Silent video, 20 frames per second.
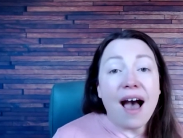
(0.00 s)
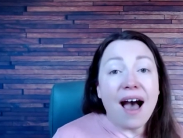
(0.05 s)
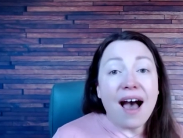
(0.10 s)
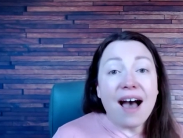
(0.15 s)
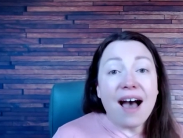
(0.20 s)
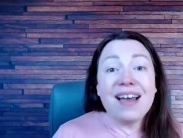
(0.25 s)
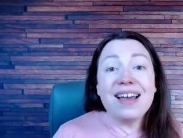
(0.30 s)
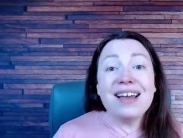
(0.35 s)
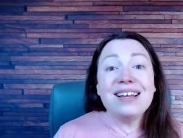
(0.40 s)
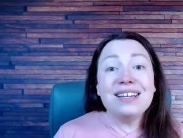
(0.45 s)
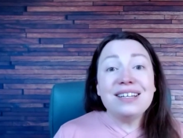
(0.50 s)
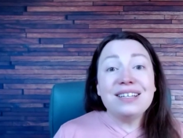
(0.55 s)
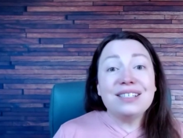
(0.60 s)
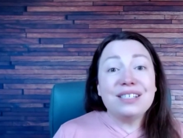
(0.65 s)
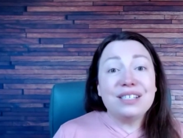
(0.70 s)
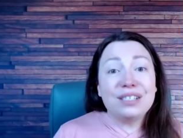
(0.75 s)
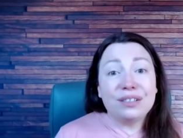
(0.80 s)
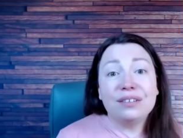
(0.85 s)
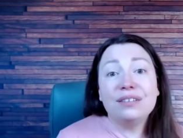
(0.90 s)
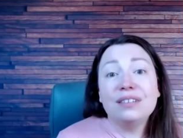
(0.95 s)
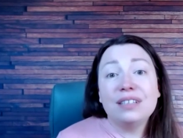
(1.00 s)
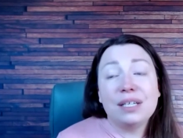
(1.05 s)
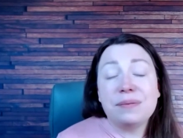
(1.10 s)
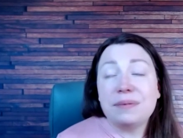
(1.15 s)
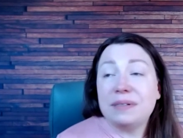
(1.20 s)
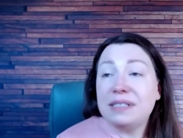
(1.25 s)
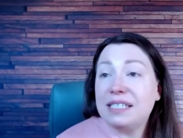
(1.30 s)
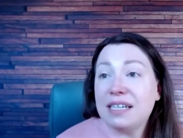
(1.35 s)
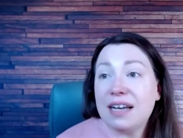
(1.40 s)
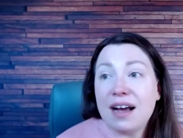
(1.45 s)
I certainly
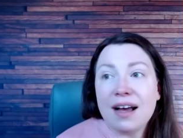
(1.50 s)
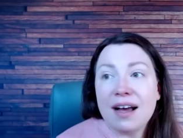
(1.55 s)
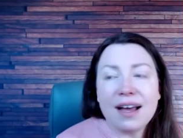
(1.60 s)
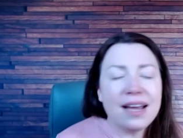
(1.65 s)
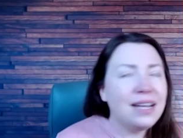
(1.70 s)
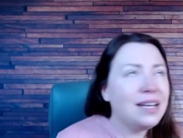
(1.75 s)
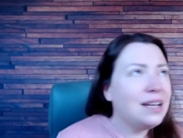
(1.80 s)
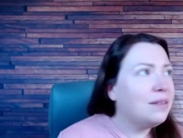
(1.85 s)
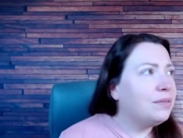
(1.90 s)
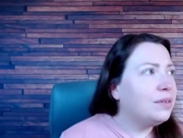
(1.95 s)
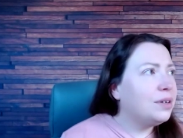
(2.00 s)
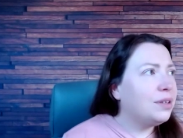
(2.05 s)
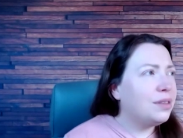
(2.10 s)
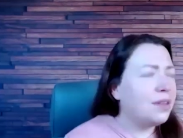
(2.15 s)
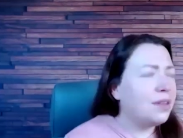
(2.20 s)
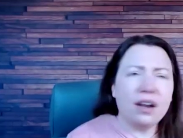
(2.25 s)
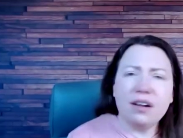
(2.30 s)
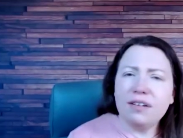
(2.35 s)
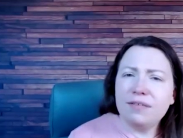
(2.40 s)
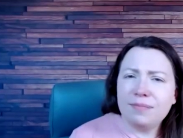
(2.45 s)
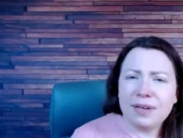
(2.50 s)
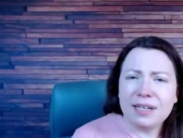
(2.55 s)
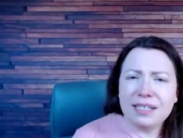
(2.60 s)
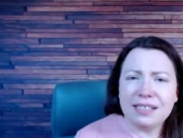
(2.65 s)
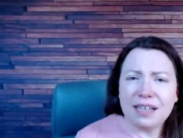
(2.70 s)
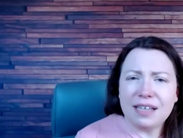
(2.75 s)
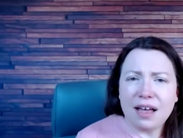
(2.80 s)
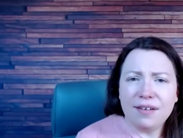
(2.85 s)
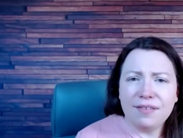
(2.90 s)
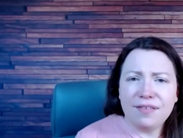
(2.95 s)
was not. I never thought of
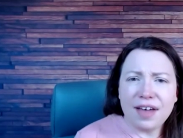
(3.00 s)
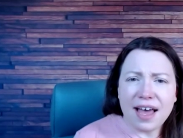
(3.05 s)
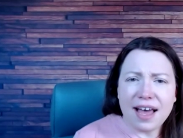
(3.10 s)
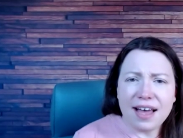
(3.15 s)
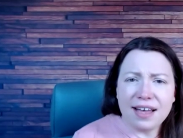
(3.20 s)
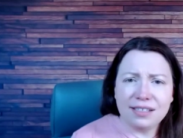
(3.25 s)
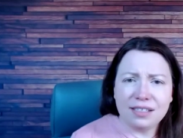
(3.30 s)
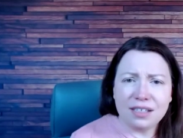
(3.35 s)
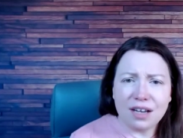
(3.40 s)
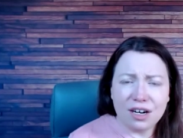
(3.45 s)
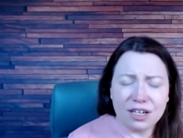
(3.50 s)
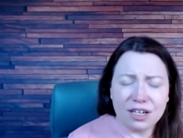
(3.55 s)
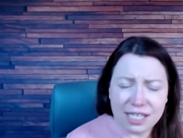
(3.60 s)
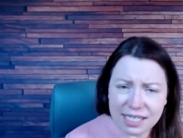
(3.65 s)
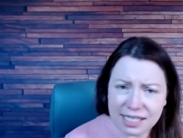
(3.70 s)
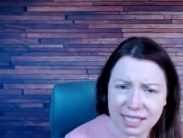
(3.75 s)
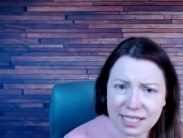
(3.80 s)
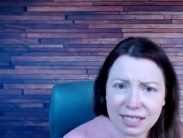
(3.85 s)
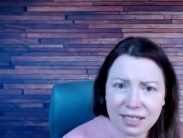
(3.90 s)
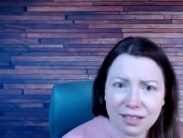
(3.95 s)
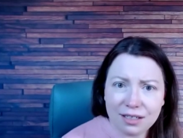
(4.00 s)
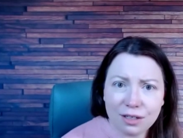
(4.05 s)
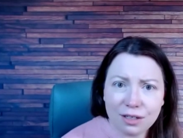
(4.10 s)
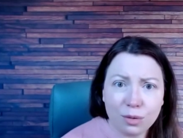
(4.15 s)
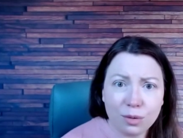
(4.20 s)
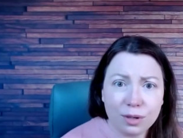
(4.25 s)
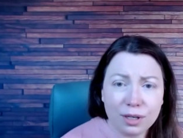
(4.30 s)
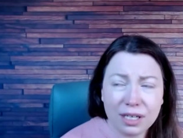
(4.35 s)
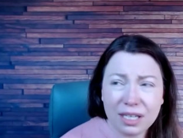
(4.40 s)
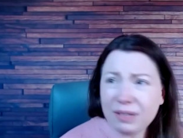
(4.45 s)
myself as artistic
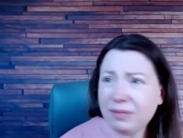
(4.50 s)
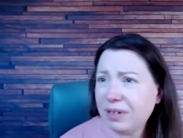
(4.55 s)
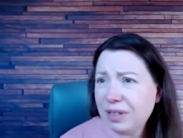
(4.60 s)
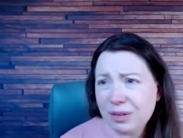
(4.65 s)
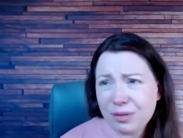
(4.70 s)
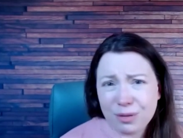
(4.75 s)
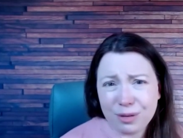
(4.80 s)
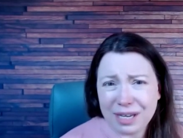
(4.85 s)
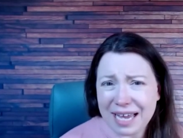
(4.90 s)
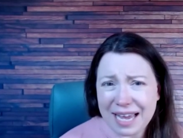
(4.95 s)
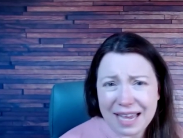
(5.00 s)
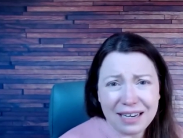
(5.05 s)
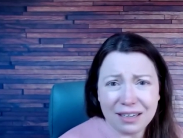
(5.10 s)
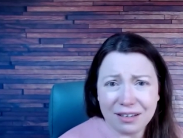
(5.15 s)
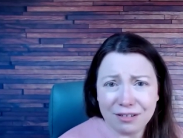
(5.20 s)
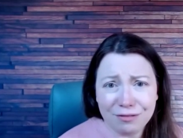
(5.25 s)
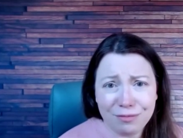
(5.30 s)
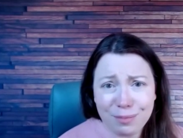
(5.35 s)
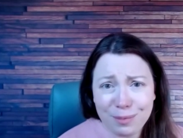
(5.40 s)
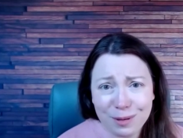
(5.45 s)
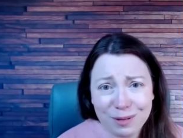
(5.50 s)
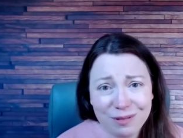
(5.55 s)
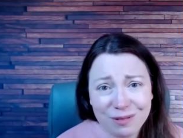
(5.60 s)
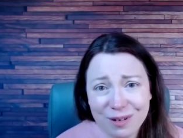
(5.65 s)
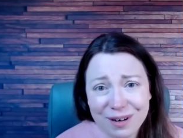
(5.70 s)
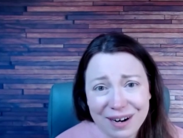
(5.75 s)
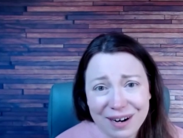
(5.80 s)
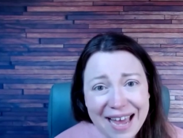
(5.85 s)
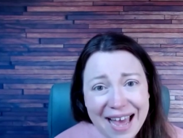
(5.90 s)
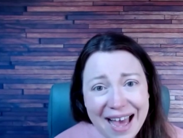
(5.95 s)
or even creative
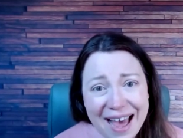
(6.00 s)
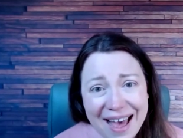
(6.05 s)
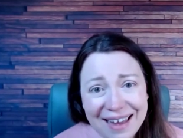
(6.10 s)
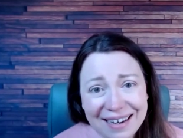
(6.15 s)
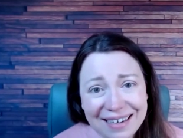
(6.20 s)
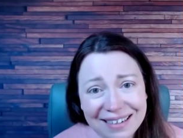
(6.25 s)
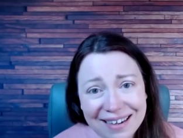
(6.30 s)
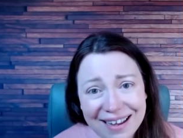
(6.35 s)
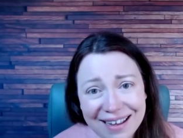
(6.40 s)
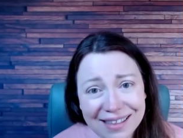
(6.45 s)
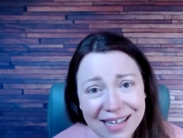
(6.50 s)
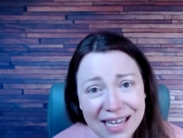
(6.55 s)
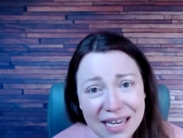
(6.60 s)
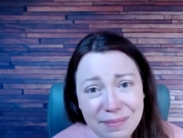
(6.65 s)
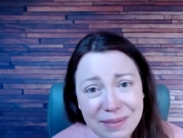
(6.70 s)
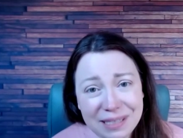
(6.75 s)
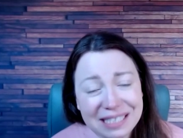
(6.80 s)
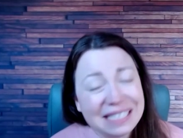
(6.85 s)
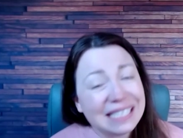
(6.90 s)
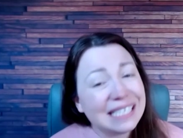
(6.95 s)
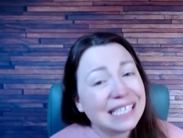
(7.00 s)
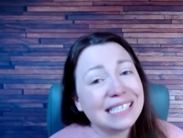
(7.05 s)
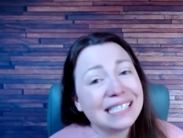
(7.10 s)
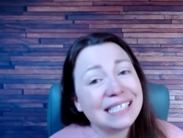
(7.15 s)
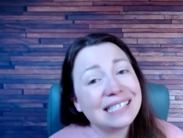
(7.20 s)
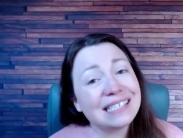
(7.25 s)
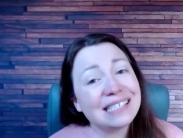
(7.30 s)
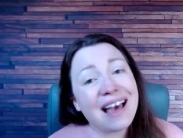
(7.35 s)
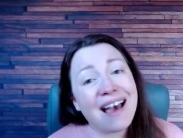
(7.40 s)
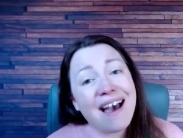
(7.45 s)
before I had an online
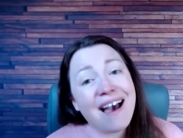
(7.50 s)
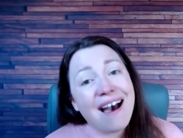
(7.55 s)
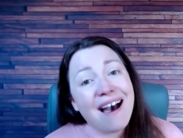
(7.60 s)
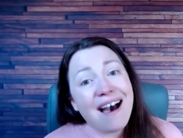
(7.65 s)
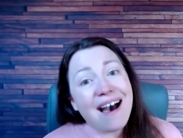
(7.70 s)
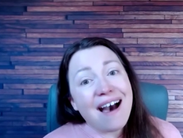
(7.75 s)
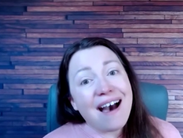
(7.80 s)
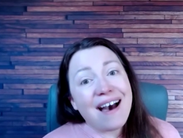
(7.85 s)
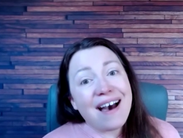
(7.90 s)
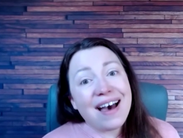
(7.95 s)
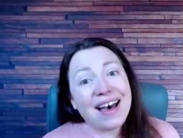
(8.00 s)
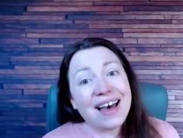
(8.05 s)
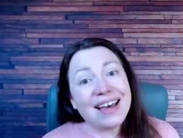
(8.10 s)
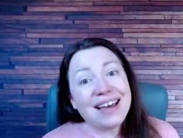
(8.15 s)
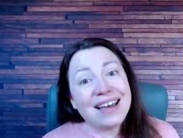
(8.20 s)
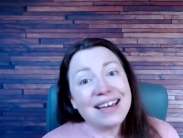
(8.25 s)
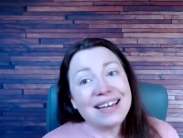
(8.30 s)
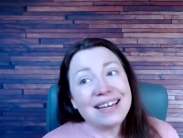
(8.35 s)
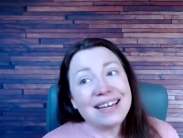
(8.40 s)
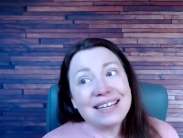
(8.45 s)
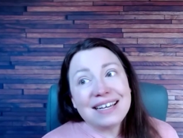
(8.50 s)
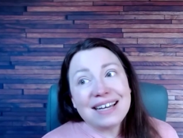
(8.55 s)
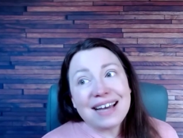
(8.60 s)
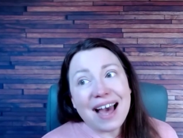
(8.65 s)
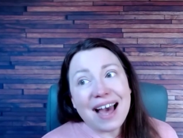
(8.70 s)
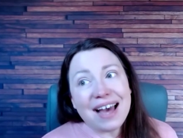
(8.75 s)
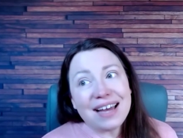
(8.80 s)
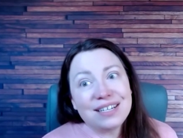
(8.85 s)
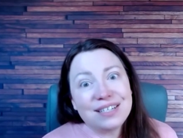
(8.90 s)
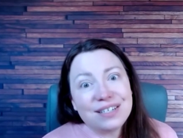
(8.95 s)
business. I
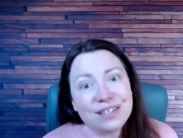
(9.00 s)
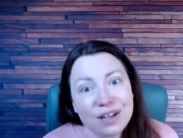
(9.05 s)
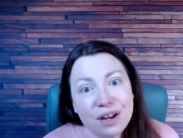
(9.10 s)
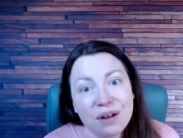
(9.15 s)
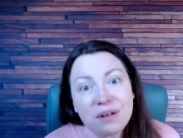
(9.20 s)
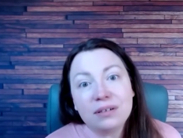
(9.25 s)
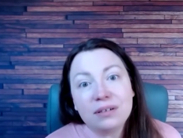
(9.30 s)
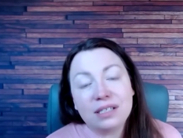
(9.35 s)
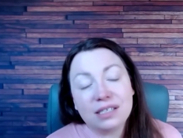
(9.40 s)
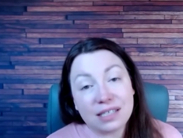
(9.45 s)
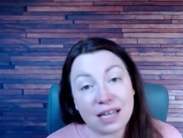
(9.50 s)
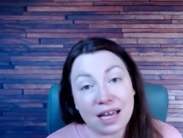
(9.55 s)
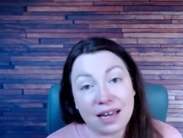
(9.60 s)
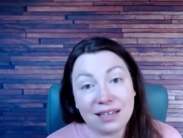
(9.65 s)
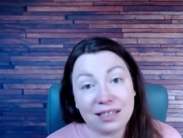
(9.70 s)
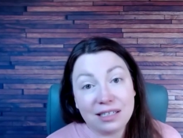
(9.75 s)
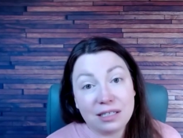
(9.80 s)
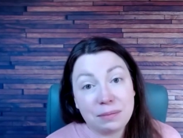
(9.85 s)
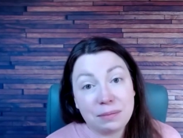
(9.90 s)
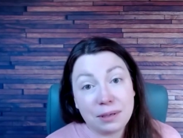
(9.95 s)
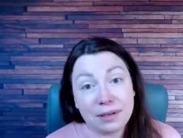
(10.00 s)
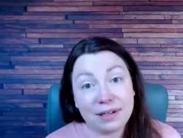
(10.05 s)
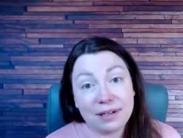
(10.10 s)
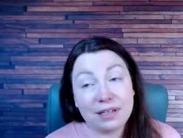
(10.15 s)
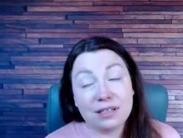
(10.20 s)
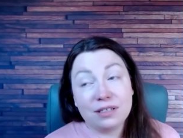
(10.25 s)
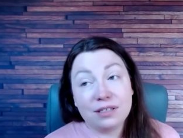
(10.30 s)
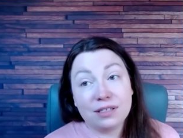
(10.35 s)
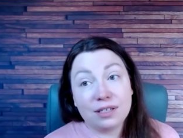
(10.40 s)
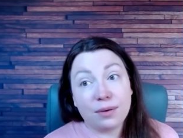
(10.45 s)
had no design
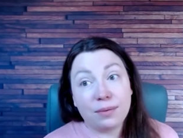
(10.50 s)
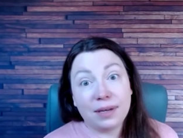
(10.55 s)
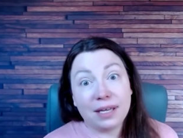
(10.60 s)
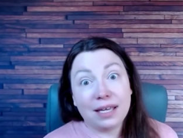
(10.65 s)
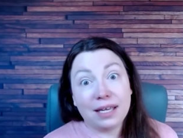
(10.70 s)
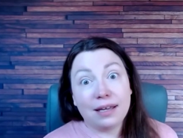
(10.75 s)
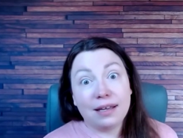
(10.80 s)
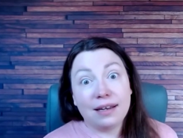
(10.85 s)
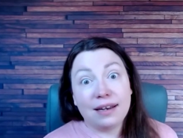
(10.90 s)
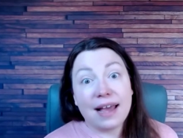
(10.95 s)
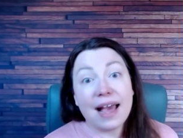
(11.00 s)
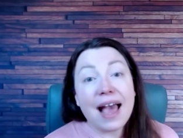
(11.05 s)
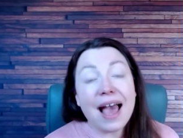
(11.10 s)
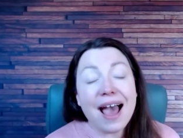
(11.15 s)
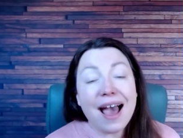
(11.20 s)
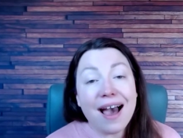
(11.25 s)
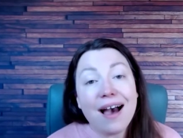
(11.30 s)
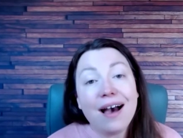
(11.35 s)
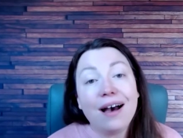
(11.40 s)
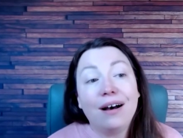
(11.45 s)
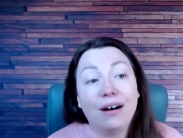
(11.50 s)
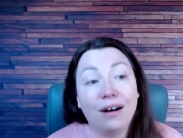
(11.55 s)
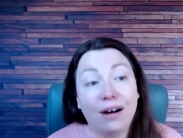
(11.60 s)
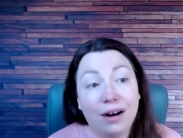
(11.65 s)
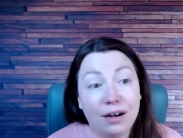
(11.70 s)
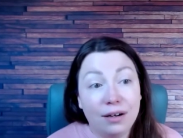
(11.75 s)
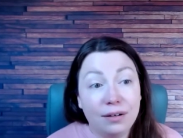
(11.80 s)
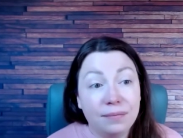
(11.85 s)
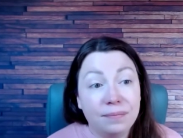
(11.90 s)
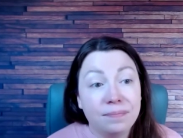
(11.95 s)
experience going in at
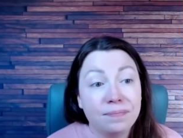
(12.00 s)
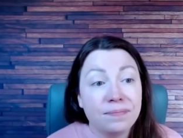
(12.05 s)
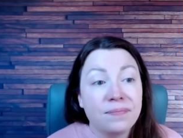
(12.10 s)
all.